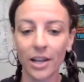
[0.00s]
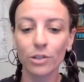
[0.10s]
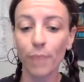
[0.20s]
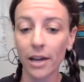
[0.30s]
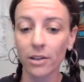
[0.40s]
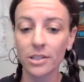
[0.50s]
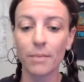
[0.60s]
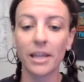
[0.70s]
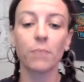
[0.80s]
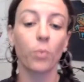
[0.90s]
recycled
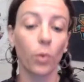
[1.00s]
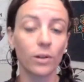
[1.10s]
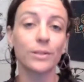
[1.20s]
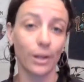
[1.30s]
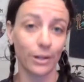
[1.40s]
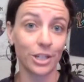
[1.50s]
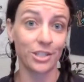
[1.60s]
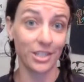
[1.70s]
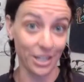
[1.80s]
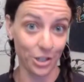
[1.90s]
bottles make up world's
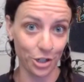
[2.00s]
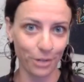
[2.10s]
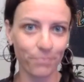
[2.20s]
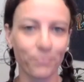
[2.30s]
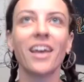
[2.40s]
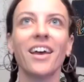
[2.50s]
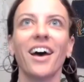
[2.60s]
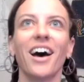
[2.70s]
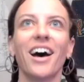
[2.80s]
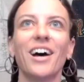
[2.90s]
largest t-shirt.
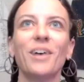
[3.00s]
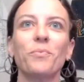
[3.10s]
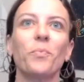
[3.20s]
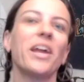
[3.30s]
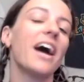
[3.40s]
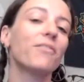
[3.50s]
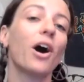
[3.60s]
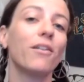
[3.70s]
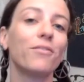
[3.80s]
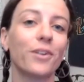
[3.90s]
We
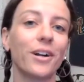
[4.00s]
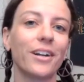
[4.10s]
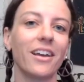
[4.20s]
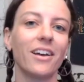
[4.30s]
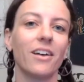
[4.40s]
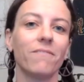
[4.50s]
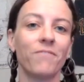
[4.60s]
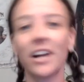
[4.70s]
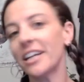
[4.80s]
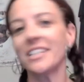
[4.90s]
have covered
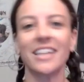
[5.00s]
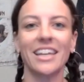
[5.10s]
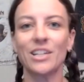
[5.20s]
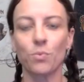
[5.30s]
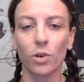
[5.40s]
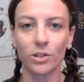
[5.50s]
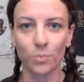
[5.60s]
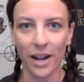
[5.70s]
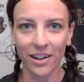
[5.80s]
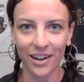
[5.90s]
various Guinness World
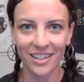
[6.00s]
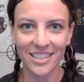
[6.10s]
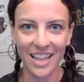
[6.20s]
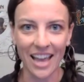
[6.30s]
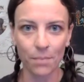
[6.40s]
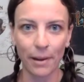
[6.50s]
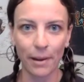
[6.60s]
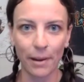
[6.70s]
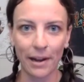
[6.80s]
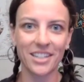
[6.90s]
Records at
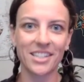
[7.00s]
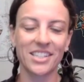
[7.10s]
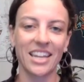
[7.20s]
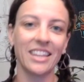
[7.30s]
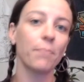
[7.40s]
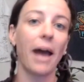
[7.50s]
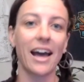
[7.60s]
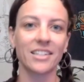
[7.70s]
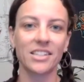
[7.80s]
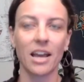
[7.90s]
Apparelist in the
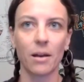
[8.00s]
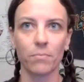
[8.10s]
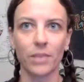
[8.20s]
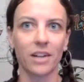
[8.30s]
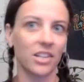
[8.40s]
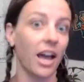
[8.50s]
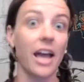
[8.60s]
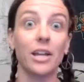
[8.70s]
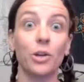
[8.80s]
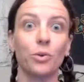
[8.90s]
past. There's a
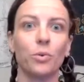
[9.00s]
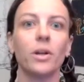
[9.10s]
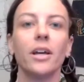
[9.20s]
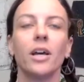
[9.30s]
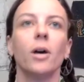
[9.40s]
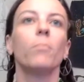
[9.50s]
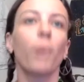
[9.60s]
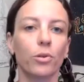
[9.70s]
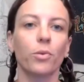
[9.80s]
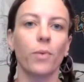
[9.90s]
guy who
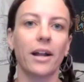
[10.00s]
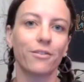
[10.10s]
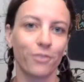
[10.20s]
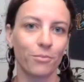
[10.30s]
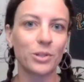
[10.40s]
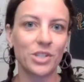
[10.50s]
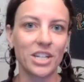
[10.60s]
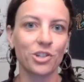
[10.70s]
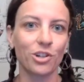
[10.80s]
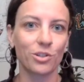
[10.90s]
broke the record for most
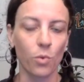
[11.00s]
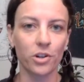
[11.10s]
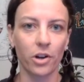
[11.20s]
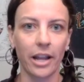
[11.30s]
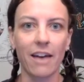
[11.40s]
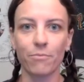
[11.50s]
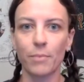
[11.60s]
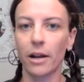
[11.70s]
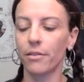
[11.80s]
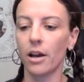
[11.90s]
t-shirts worn during a half
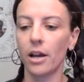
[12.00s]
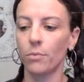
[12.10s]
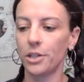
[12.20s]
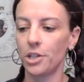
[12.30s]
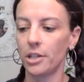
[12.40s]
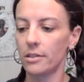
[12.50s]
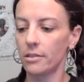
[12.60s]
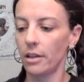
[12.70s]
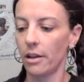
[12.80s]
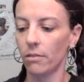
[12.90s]
marathon, which is,
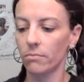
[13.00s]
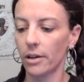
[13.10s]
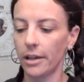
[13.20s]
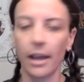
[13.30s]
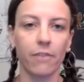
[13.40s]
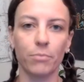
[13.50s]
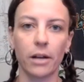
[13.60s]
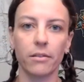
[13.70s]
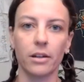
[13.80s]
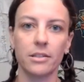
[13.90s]
you know, running a half
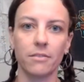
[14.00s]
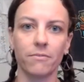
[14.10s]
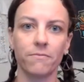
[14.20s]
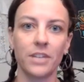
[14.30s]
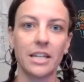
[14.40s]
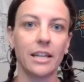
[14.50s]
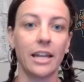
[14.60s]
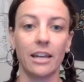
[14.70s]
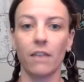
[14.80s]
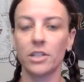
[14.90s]
marathon is a feat in and of
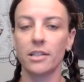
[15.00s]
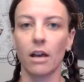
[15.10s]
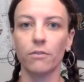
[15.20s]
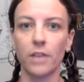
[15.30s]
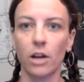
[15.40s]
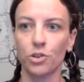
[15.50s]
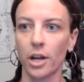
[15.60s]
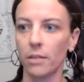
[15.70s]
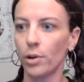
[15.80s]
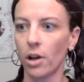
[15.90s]
itself. Now try and
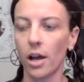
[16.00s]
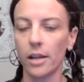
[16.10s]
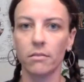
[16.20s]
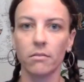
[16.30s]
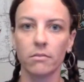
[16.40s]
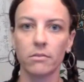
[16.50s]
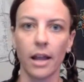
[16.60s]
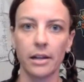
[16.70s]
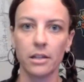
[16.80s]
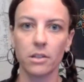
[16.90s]
put on 90
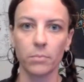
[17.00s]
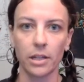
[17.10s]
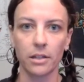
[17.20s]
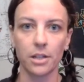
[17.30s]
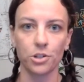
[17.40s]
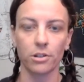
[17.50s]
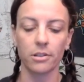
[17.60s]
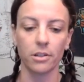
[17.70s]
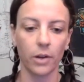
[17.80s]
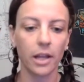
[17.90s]
something t-shirts and do it.